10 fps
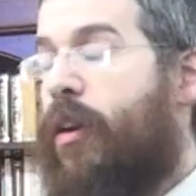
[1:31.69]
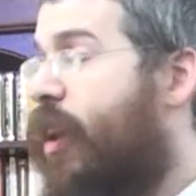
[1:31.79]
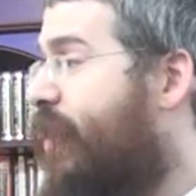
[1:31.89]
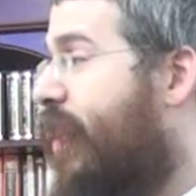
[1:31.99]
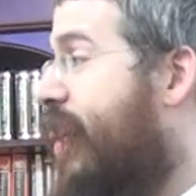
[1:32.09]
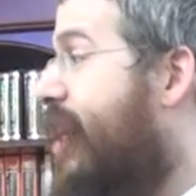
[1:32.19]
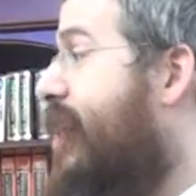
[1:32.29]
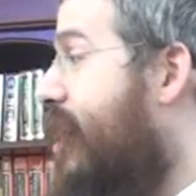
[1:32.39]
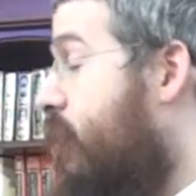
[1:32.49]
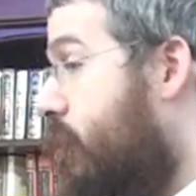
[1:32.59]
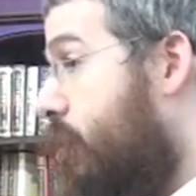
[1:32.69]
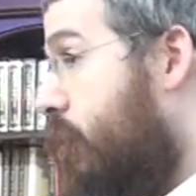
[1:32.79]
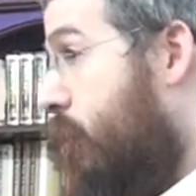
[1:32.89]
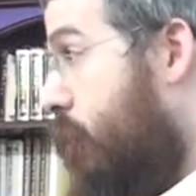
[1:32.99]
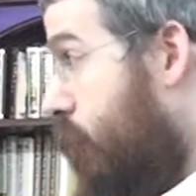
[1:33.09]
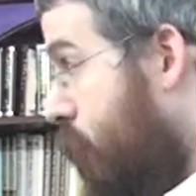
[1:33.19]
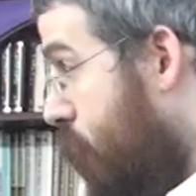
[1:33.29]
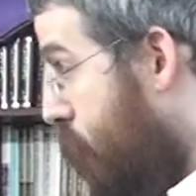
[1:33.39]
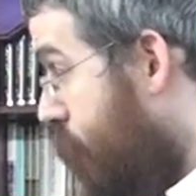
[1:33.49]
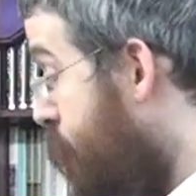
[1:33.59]
Not that the Yid is
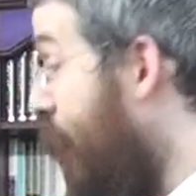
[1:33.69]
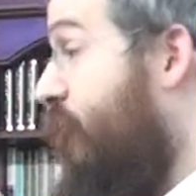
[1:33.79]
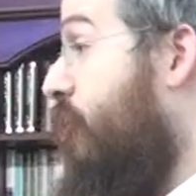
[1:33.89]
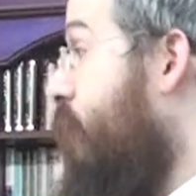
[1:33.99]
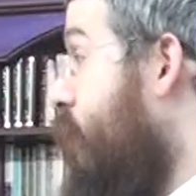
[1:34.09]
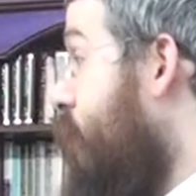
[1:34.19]
special,